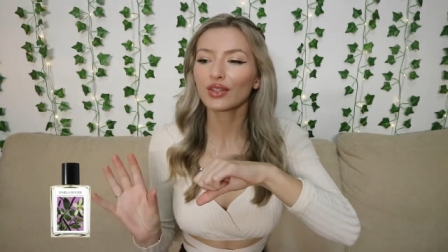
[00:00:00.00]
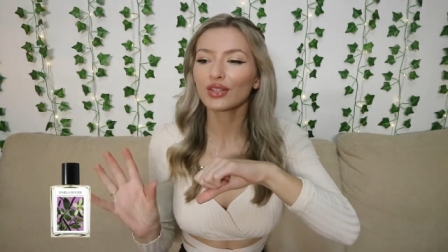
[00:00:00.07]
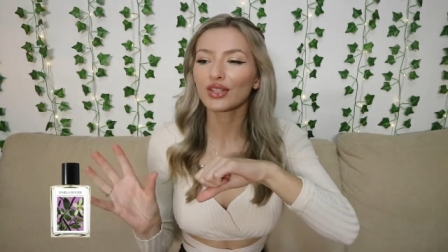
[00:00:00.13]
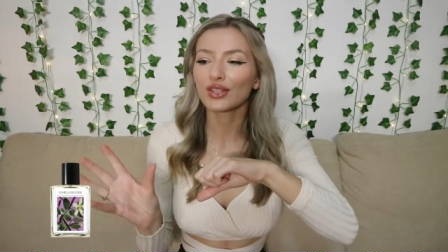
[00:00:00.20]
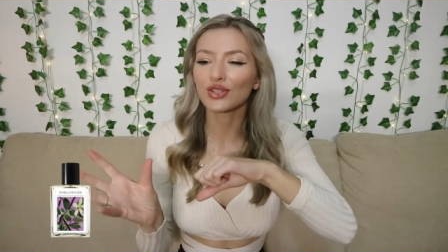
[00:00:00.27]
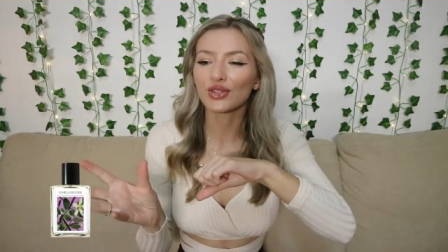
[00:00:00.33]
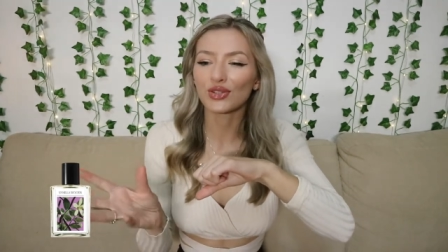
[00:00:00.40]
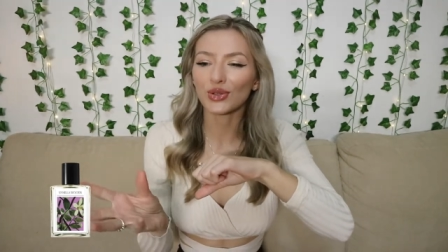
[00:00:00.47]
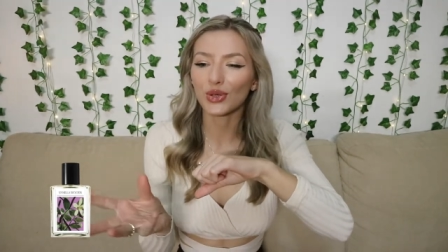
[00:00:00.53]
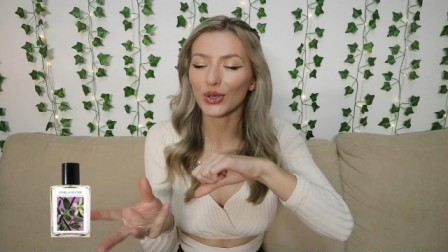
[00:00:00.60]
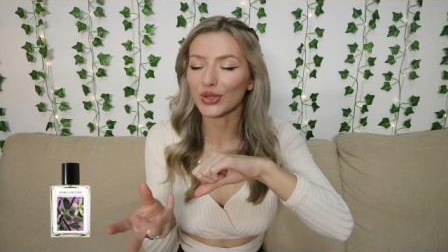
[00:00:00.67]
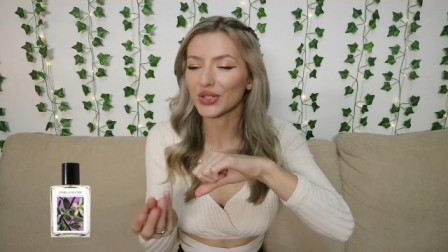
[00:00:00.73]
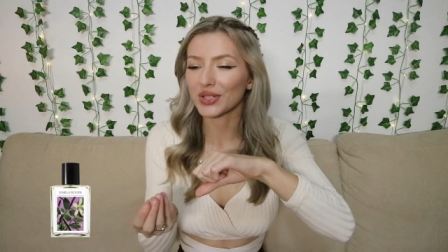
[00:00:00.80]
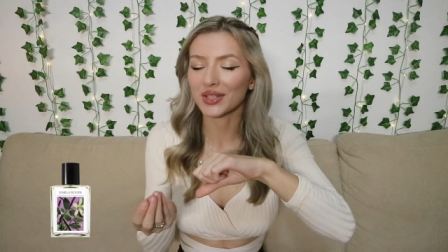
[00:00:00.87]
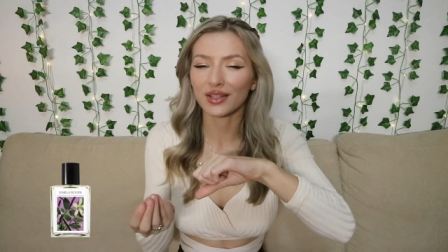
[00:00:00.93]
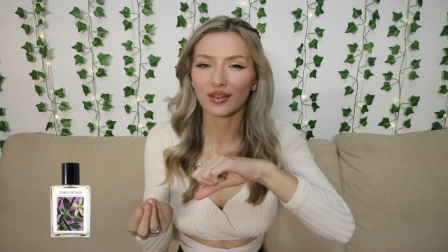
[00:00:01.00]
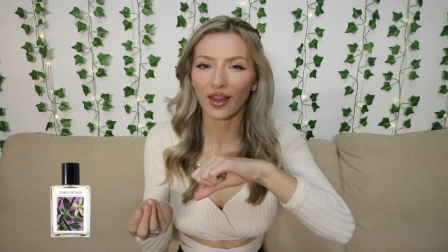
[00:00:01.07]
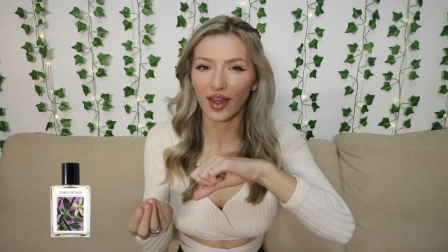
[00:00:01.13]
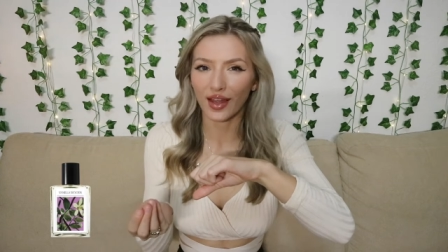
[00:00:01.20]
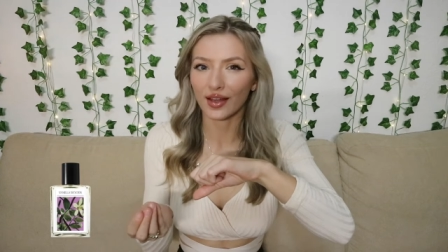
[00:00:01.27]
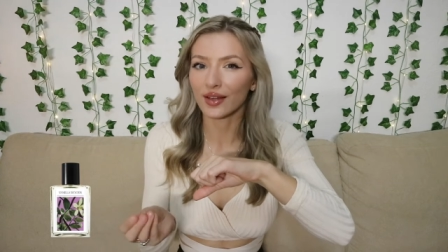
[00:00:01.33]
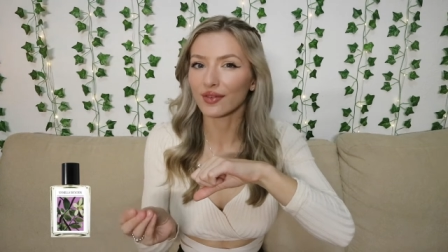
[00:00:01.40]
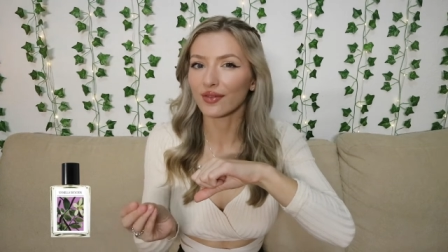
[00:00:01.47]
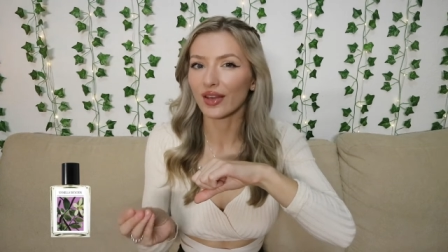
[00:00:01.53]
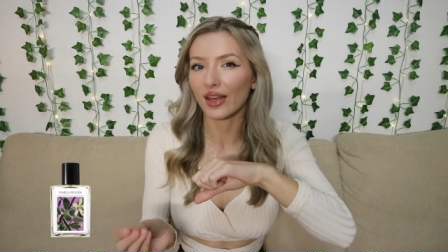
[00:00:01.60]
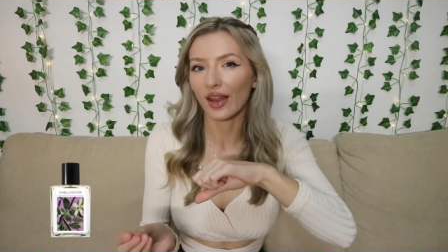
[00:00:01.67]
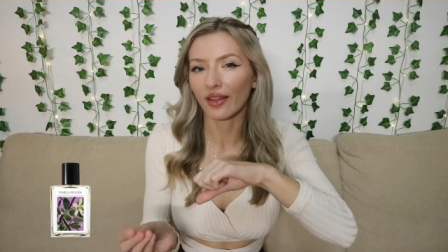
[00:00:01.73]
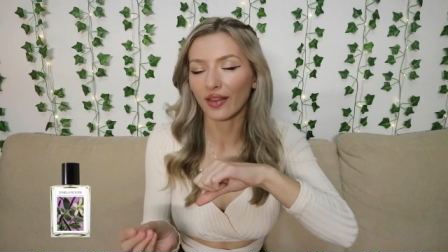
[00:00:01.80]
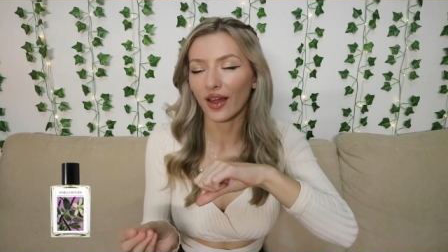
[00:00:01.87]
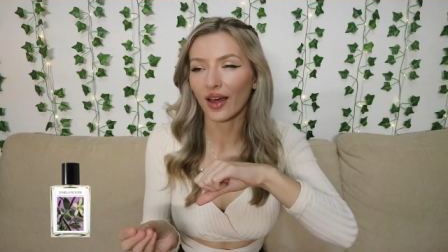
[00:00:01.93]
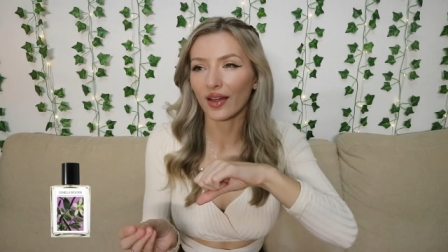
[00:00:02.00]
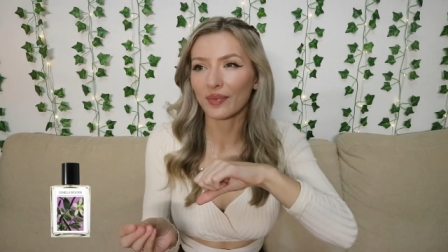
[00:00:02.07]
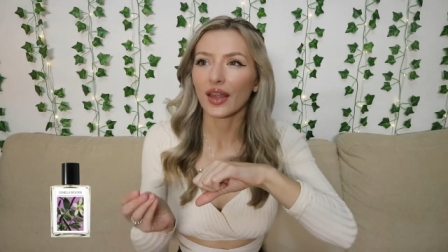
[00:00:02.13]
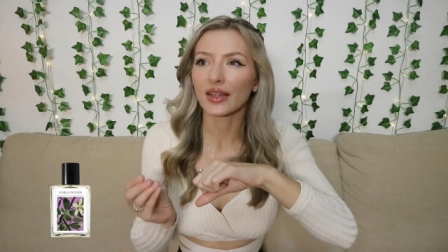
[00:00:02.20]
dessert like vanilla.